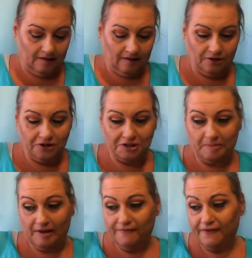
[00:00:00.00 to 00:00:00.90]
Trust
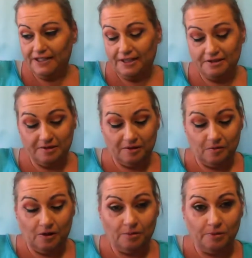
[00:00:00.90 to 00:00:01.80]
me, if I sell something
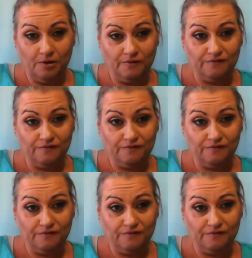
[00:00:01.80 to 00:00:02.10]
waterproof,